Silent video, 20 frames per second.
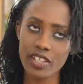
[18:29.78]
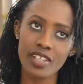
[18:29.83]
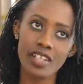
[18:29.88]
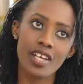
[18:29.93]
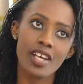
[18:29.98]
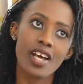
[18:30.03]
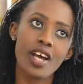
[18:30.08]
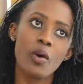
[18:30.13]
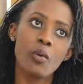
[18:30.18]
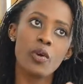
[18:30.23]
So
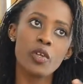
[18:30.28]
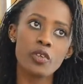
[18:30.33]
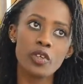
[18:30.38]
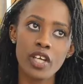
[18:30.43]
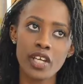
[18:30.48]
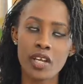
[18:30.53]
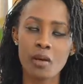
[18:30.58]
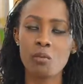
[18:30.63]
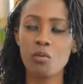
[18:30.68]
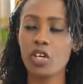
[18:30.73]
when you
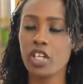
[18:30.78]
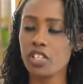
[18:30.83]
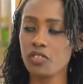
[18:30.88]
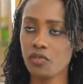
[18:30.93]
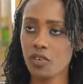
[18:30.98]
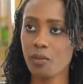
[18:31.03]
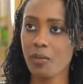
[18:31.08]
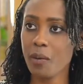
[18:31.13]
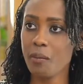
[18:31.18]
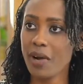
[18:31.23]
get a mortgage
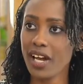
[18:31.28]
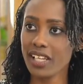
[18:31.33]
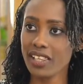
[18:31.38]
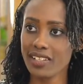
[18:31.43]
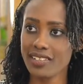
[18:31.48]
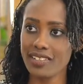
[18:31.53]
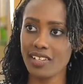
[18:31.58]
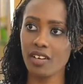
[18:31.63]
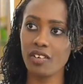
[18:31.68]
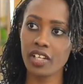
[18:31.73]
from a bank,
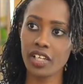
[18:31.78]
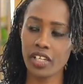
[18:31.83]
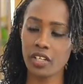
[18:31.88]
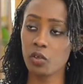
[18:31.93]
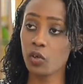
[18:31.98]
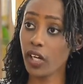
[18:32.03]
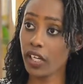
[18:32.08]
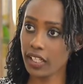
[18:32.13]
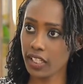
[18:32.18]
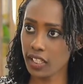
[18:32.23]
they say, okay,
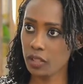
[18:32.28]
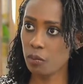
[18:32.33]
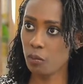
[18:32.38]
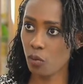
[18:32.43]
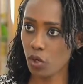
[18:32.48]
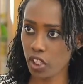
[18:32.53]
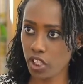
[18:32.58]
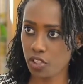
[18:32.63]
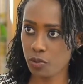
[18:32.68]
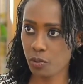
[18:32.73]
you can get
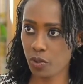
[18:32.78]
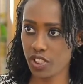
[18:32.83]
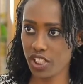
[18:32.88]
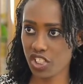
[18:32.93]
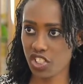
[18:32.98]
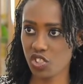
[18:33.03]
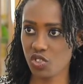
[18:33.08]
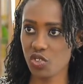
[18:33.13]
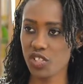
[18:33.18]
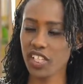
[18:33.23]
mortgage
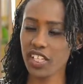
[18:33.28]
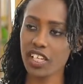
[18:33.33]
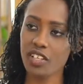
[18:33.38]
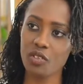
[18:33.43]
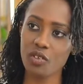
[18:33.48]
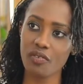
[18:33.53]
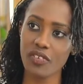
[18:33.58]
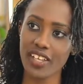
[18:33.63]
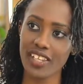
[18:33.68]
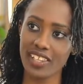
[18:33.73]
protection. So in the
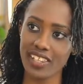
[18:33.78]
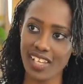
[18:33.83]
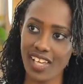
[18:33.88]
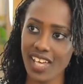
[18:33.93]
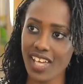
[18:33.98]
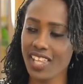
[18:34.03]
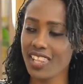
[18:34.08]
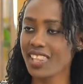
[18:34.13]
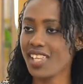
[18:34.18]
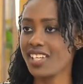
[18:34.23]
case of a
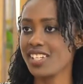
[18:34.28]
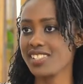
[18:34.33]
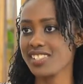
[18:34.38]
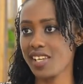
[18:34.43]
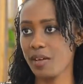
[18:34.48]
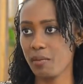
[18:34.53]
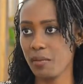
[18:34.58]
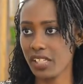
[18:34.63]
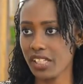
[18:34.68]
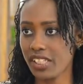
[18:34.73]
death, a
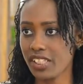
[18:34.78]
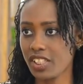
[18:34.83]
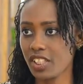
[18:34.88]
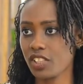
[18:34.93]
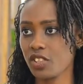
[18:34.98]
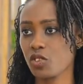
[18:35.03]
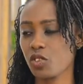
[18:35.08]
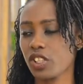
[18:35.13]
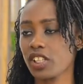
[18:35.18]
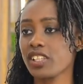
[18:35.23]
disability,
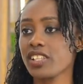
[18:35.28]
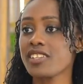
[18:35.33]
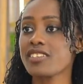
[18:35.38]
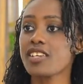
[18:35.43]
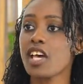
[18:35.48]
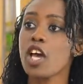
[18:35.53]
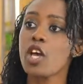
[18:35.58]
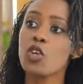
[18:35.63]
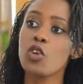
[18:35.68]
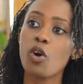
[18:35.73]
critical illness,
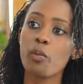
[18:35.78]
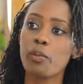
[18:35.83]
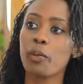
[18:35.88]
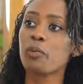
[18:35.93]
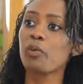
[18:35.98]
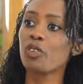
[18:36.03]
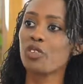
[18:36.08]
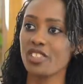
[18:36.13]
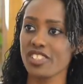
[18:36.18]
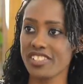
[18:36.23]
your
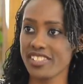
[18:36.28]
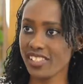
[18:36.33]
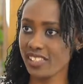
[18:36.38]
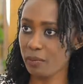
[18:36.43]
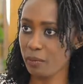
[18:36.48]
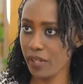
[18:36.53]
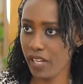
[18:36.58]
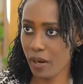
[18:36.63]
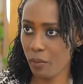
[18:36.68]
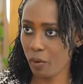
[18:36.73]
people will still
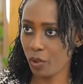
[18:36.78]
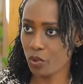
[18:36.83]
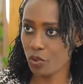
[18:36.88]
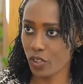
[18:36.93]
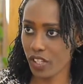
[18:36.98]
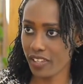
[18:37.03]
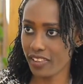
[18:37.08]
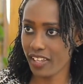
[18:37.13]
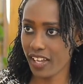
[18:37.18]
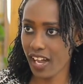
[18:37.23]
be able to
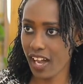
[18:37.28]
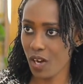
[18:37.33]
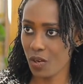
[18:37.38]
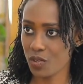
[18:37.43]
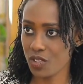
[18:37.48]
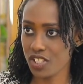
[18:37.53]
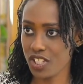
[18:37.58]
get the house.